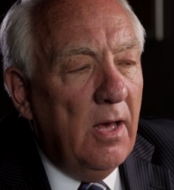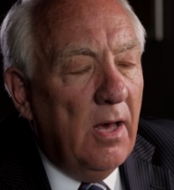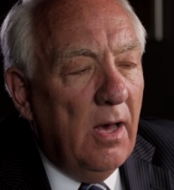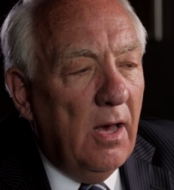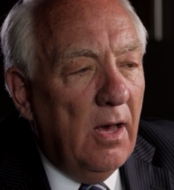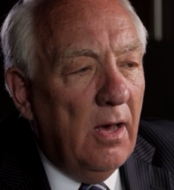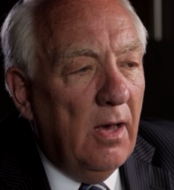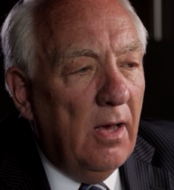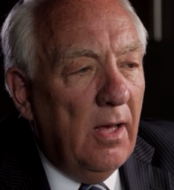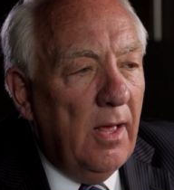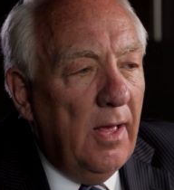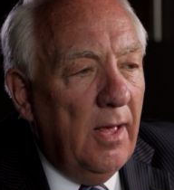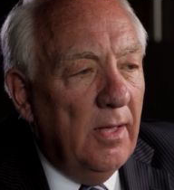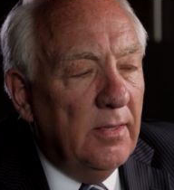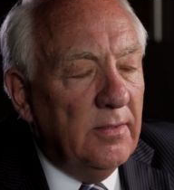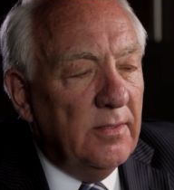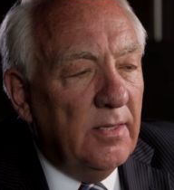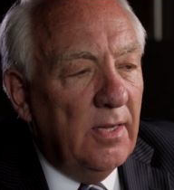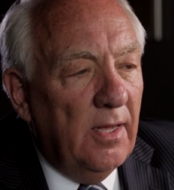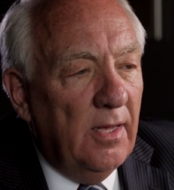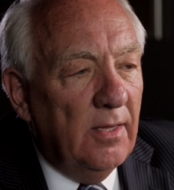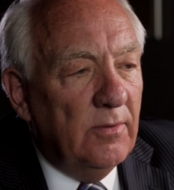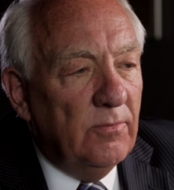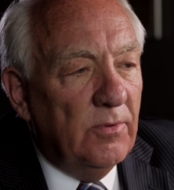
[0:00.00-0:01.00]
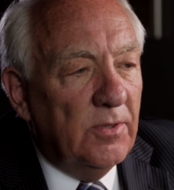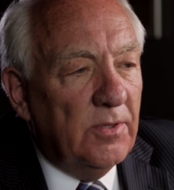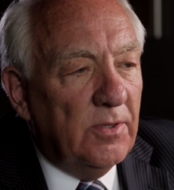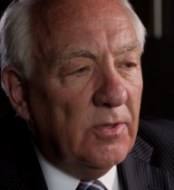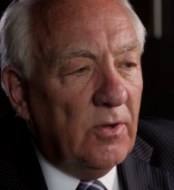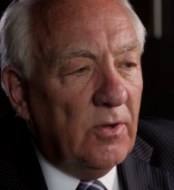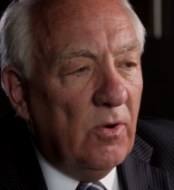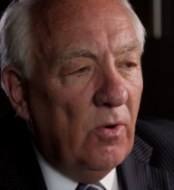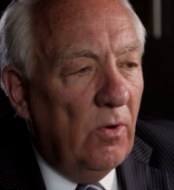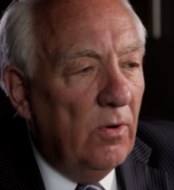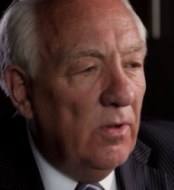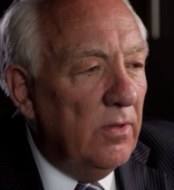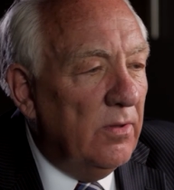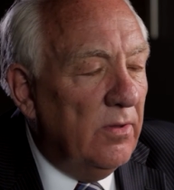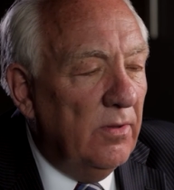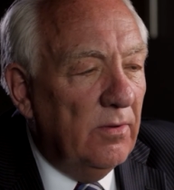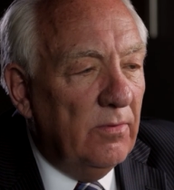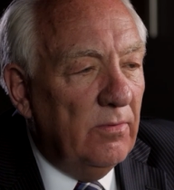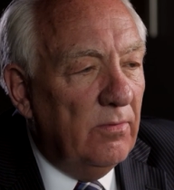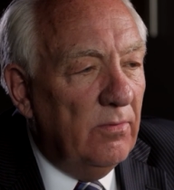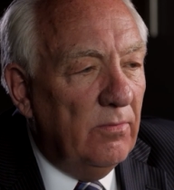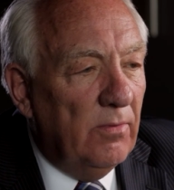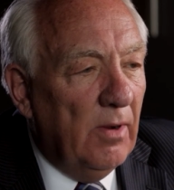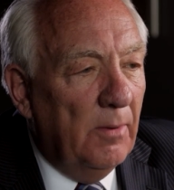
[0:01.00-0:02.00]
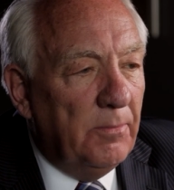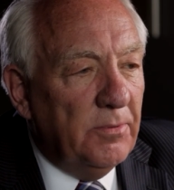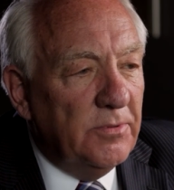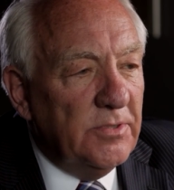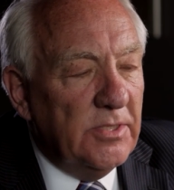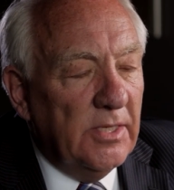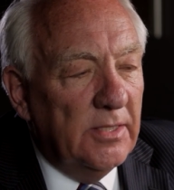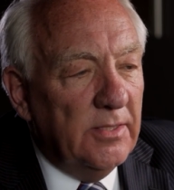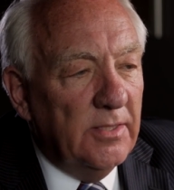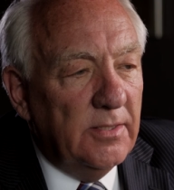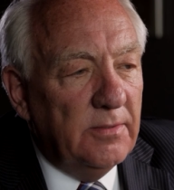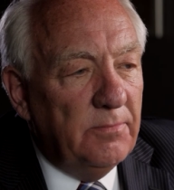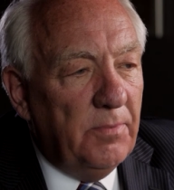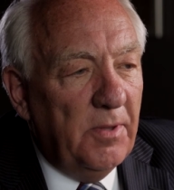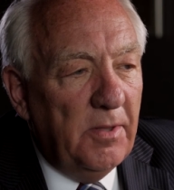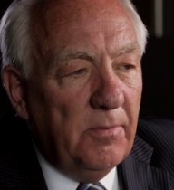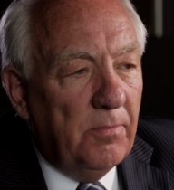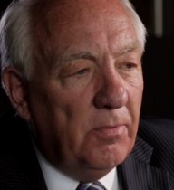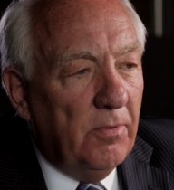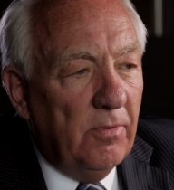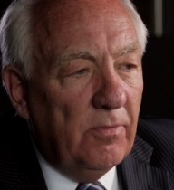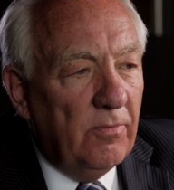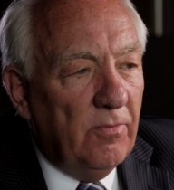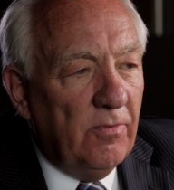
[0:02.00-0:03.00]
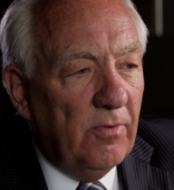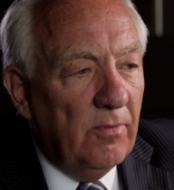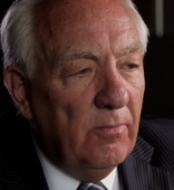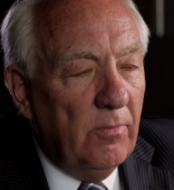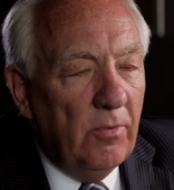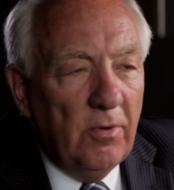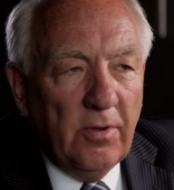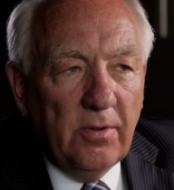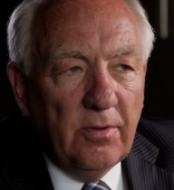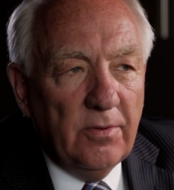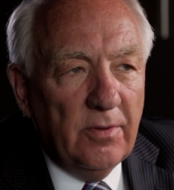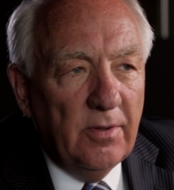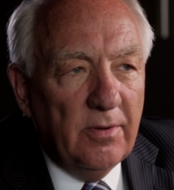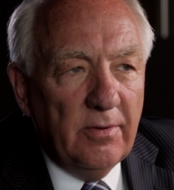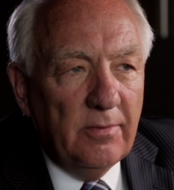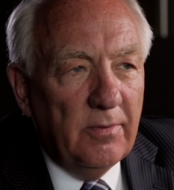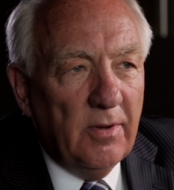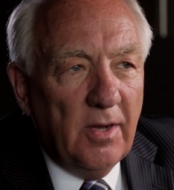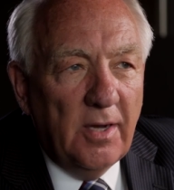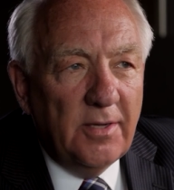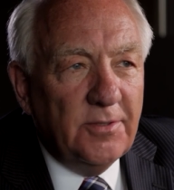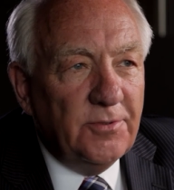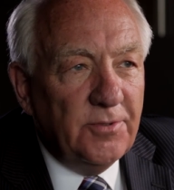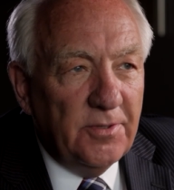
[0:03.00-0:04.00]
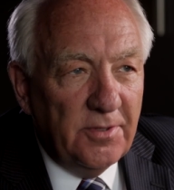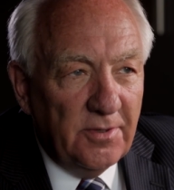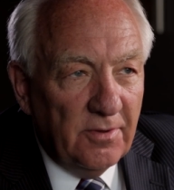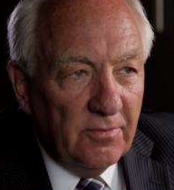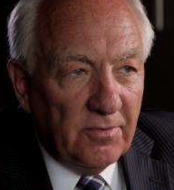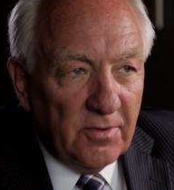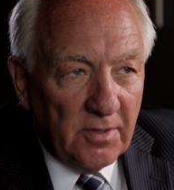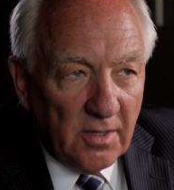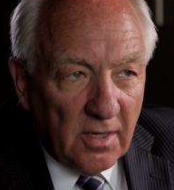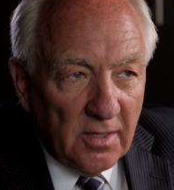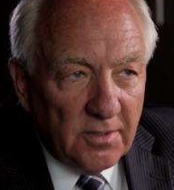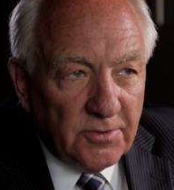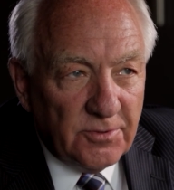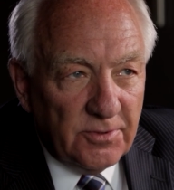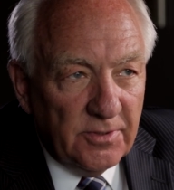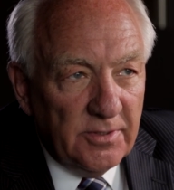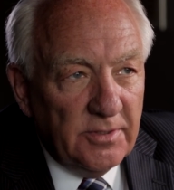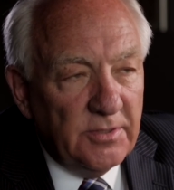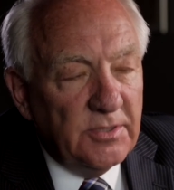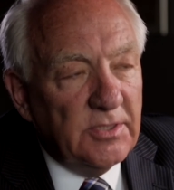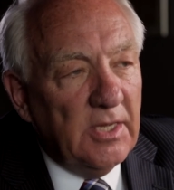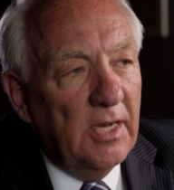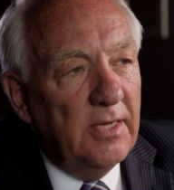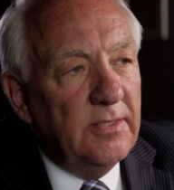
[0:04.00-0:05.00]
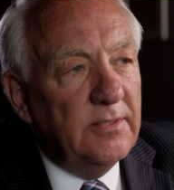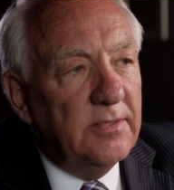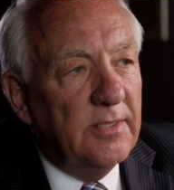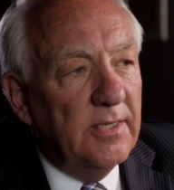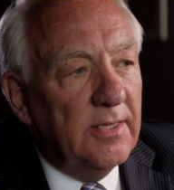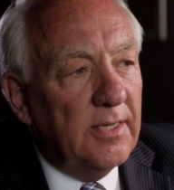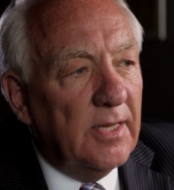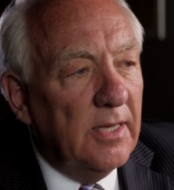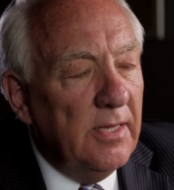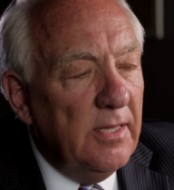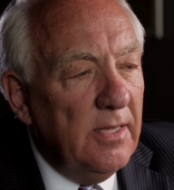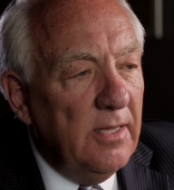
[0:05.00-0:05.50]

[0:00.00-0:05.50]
uh, and, and with a court that represented people from more than 100 different countries, I think,